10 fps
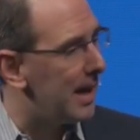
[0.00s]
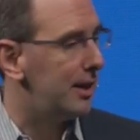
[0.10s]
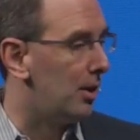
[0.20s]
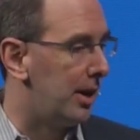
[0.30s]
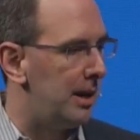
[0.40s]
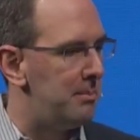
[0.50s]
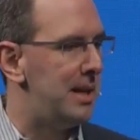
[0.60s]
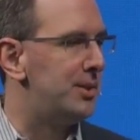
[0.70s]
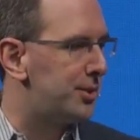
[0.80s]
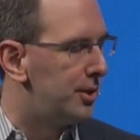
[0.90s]
And it
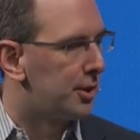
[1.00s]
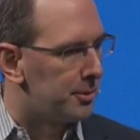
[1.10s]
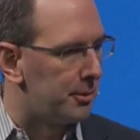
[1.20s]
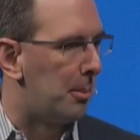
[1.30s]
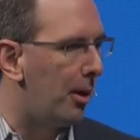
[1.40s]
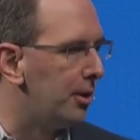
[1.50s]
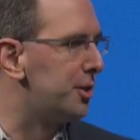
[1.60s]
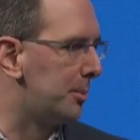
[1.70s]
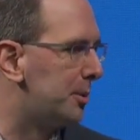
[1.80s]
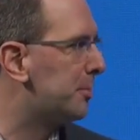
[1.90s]
means, in terms from a
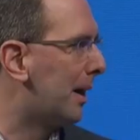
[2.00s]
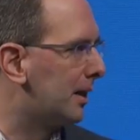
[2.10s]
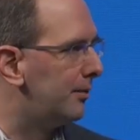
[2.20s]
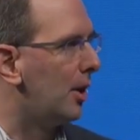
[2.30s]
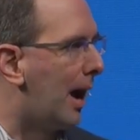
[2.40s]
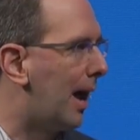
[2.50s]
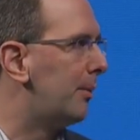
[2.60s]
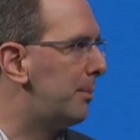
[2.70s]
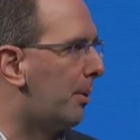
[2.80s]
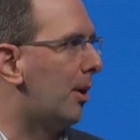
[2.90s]
partnership perspective, how
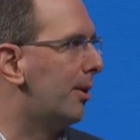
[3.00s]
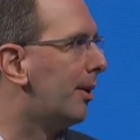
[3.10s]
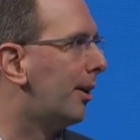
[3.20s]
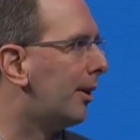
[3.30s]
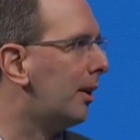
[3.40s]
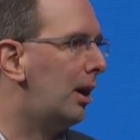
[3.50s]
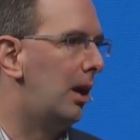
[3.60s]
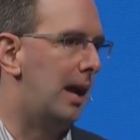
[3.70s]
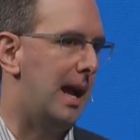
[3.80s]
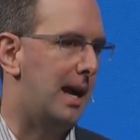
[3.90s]
do we partner
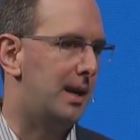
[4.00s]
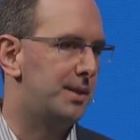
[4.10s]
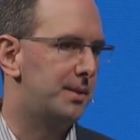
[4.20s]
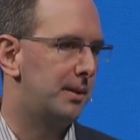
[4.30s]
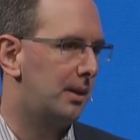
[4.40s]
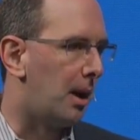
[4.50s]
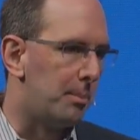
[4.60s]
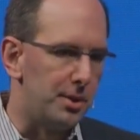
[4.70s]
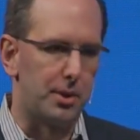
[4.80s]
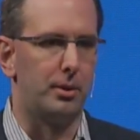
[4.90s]
as
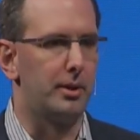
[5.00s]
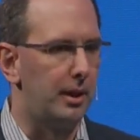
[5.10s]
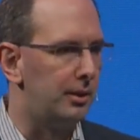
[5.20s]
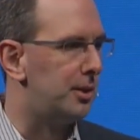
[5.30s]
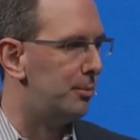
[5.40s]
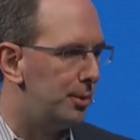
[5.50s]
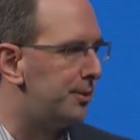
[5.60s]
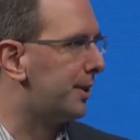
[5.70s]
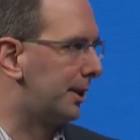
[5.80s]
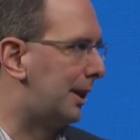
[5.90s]
companies are looking to
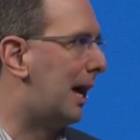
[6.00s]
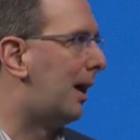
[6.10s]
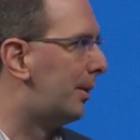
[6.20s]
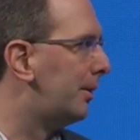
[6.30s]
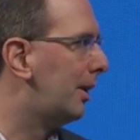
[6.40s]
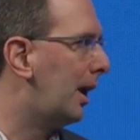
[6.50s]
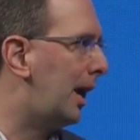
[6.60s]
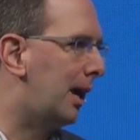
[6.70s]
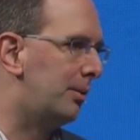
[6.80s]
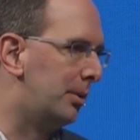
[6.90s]
move to the cloud
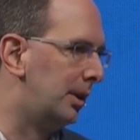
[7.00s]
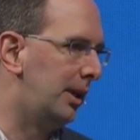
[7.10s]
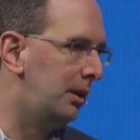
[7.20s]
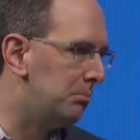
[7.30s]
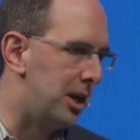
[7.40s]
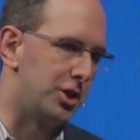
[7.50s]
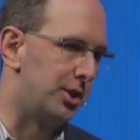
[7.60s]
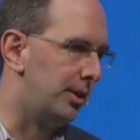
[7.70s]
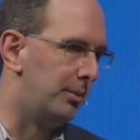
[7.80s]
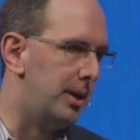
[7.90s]
and really make
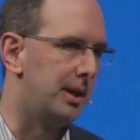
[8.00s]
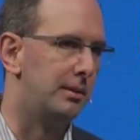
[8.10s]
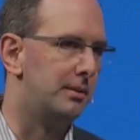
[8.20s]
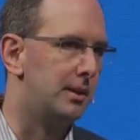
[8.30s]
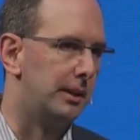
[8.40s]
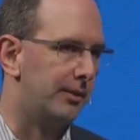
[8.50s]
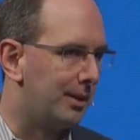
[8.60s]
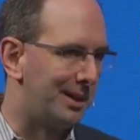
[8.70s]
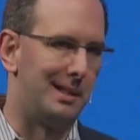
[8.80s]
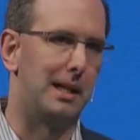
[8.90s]
sure that we can
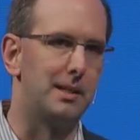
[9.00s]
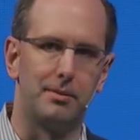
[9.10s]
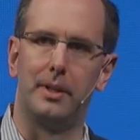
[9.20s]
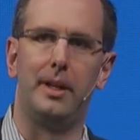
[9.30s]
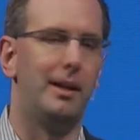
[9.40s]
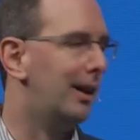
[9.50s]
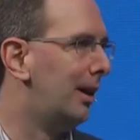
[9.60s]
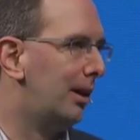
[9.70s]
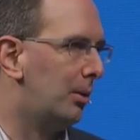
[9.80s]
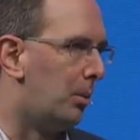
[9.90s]
deliver collectively
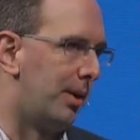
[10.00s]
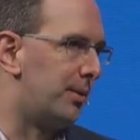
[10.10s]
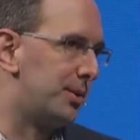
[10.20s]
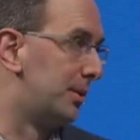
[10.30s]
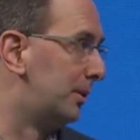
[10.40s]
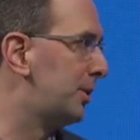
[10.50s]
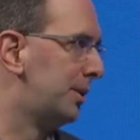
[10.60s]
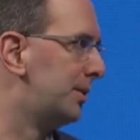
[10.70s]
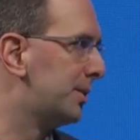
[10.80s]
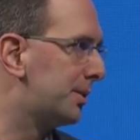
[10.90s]
wonderful
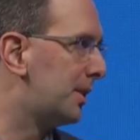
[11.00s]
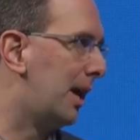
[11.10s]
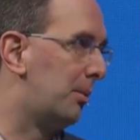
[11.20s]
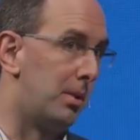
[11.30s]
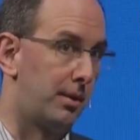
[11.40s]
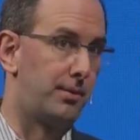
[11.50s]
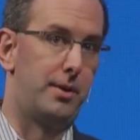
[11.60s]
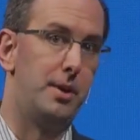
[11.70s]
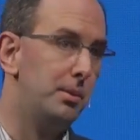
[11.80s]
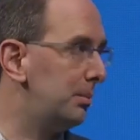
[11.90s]
solutions that work
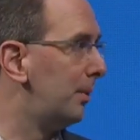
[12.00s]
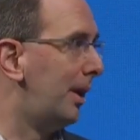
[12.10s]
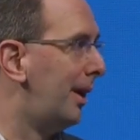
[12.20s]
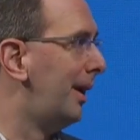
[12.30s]
for you,